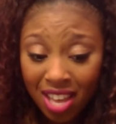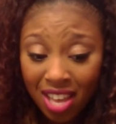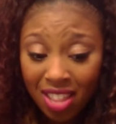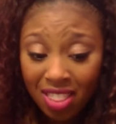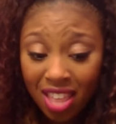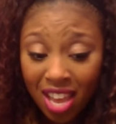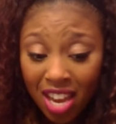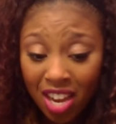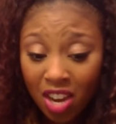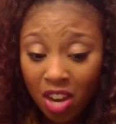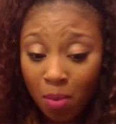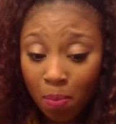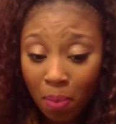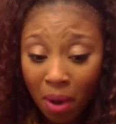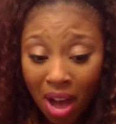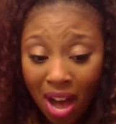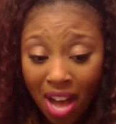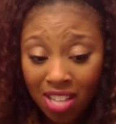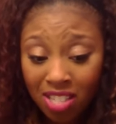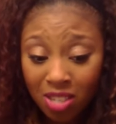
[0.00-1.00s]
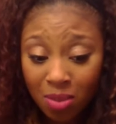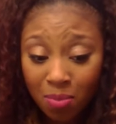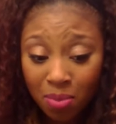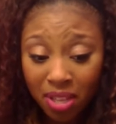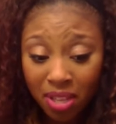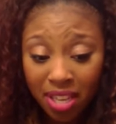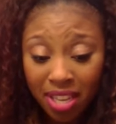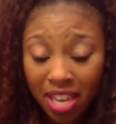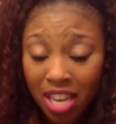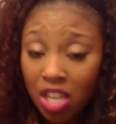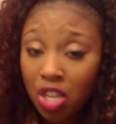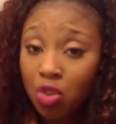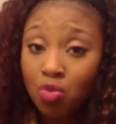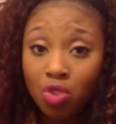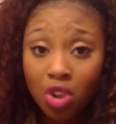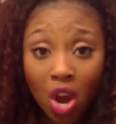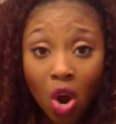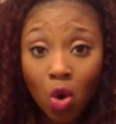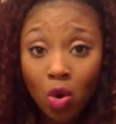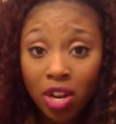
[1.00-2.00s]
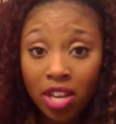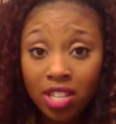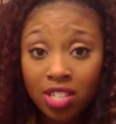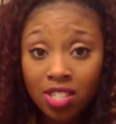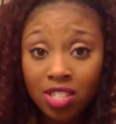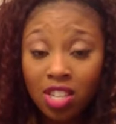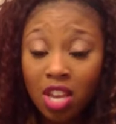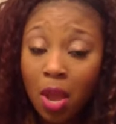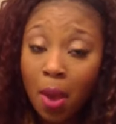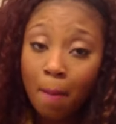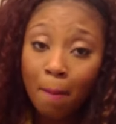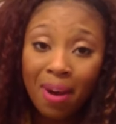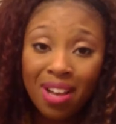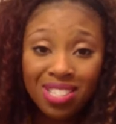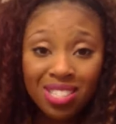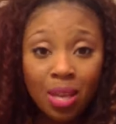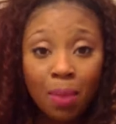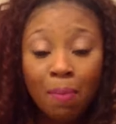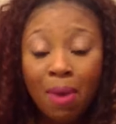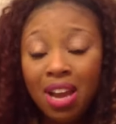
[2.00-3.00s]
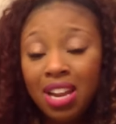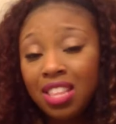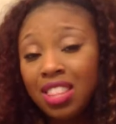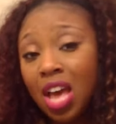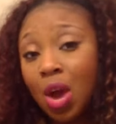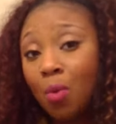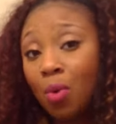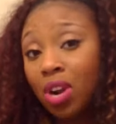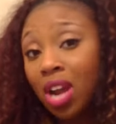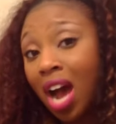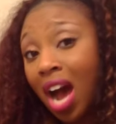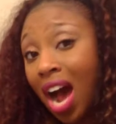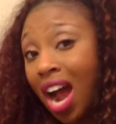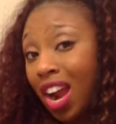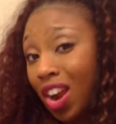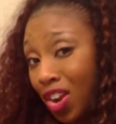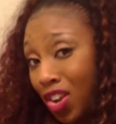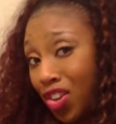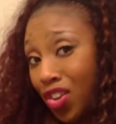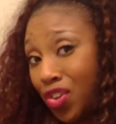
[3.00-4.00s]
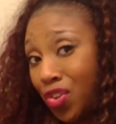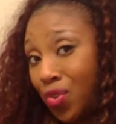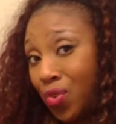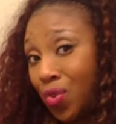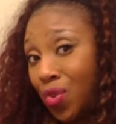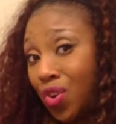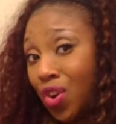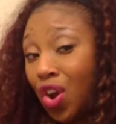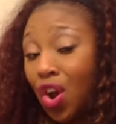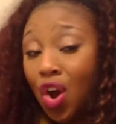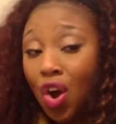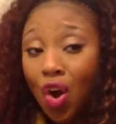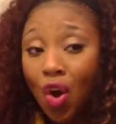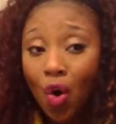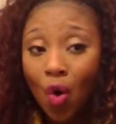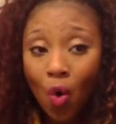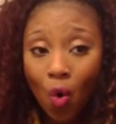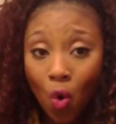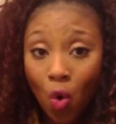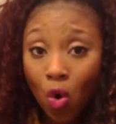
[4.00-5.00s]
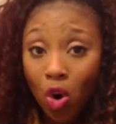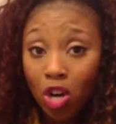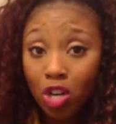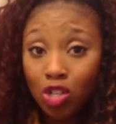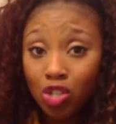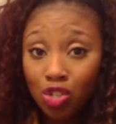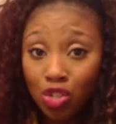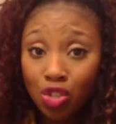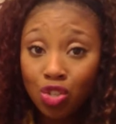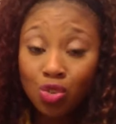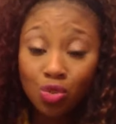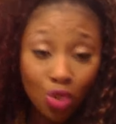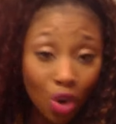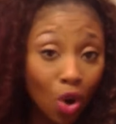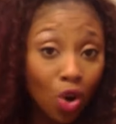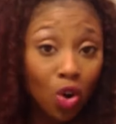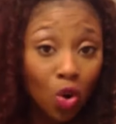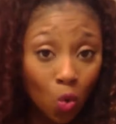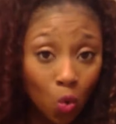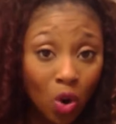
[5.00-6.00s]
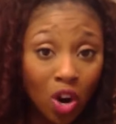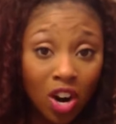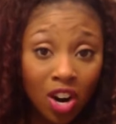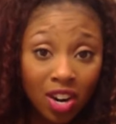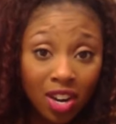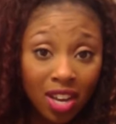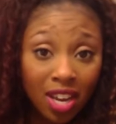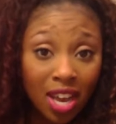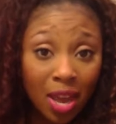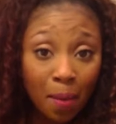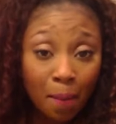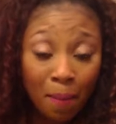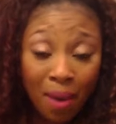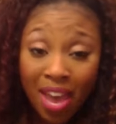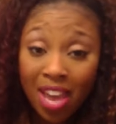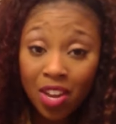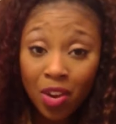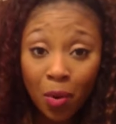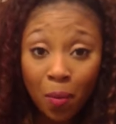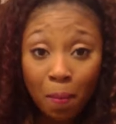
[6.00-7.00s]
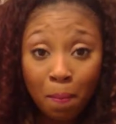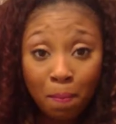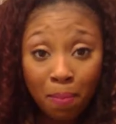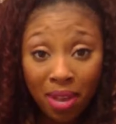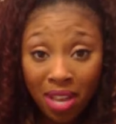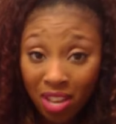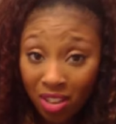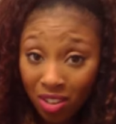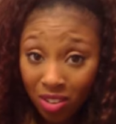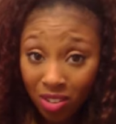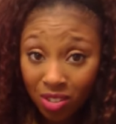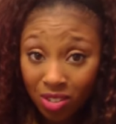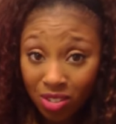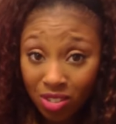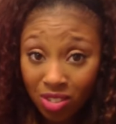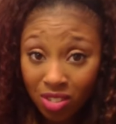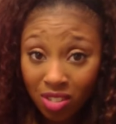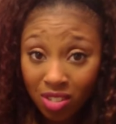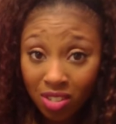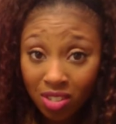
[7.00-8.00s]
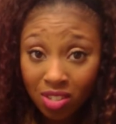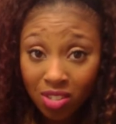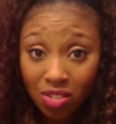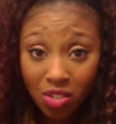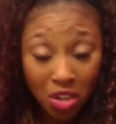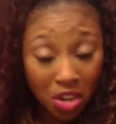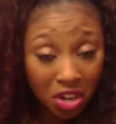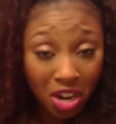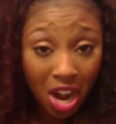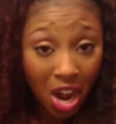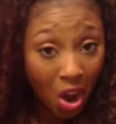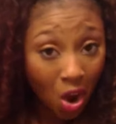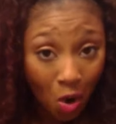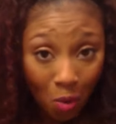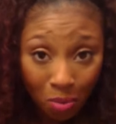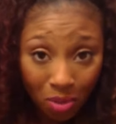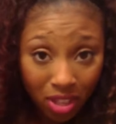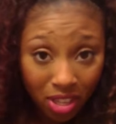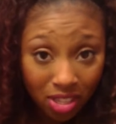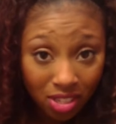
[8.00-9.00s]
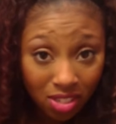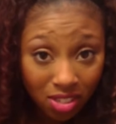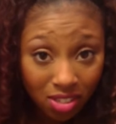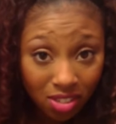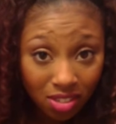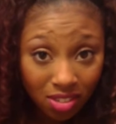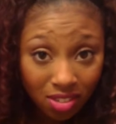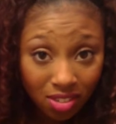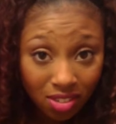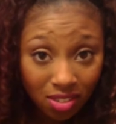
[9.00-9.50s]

that could possibly get you noticed by somebody that would hire you? Or do you go to work and pay your bills so you're not homeless?